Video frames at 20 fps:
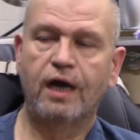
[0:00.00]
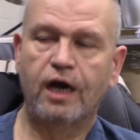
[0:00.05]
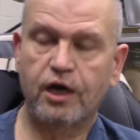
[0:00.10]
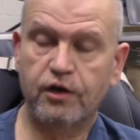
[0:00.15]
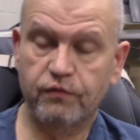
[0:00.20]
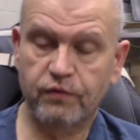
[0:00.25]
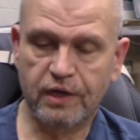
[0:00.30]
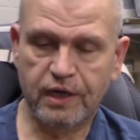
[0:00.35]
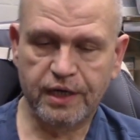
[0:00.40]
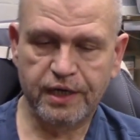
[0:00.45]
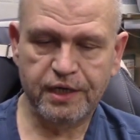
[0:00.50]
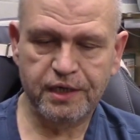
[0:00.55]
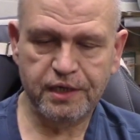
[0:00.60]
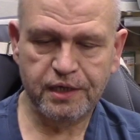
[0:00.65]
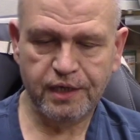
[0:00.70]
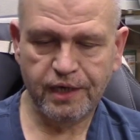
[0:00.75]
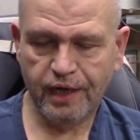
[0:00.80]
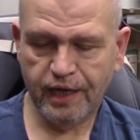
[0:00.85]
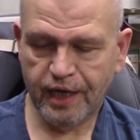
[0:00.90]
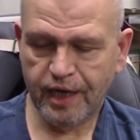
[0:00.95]

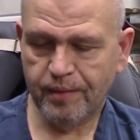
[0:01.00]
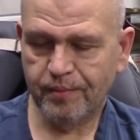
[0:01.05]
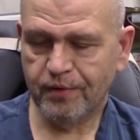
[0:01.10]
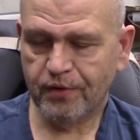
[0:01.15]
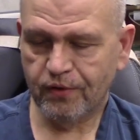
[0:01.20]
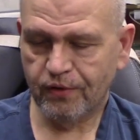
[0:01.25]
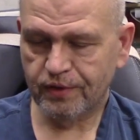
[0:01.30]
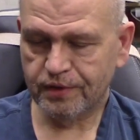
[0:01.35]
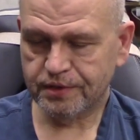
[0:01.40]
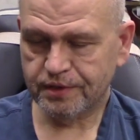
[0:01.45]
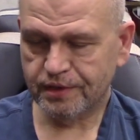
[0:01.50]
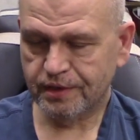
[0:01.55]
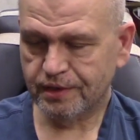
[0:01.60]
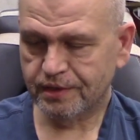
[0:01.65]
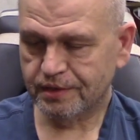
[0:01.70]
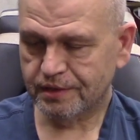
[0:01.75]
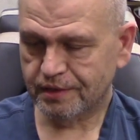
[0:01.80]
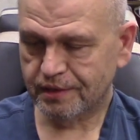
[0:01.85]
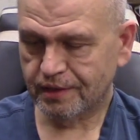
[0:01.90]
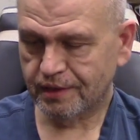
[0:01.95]
unrelated and I came across
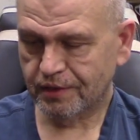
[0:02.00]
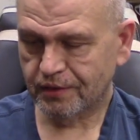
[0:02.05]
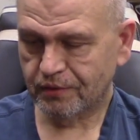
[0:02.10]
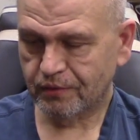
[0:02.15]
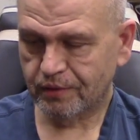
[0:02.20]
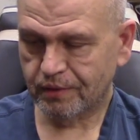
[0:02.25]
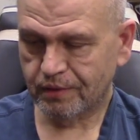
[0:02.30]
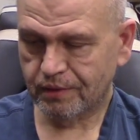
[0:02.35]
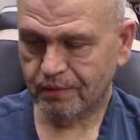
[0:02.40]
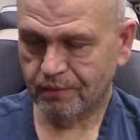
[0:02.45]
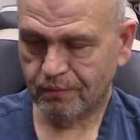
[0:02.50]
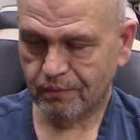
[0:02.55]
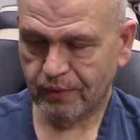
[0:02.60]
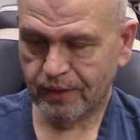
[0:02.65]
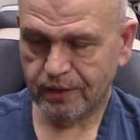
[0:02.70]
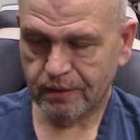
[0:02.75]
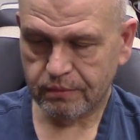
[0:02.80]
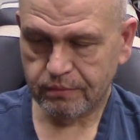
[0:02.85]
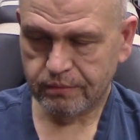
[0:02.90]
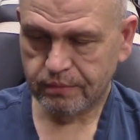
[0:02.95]
this and I thought,
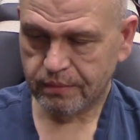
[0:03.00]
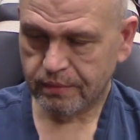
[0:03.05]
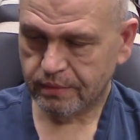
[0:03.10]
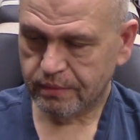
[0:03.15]
well,